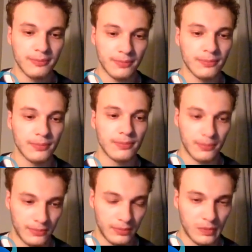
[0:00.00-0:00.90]

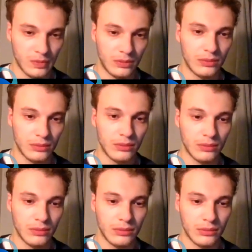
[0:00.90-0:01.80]

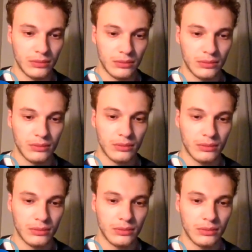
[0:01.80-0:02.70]

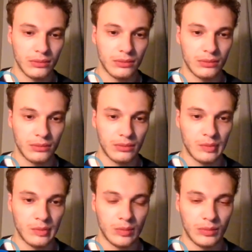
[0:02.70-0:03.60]

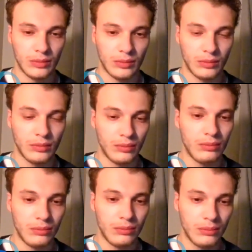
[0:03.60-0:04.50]

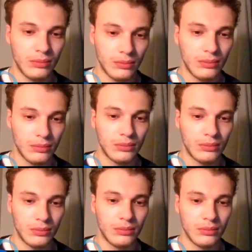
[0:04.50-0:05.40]

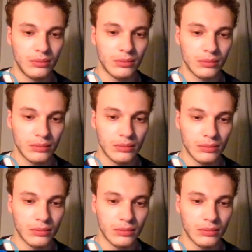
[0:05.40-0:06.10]
This person isn't speaking.